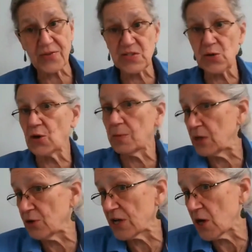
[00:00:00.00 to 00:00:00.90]
And so
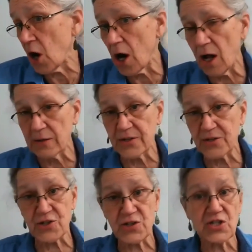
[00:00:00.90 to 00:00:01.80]
community
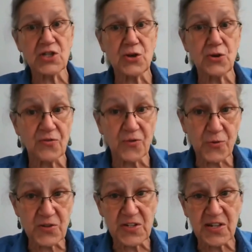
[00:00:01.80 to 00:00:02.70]
colleges,
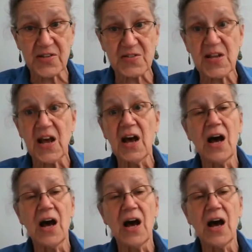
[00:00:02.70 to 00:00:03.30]
universities,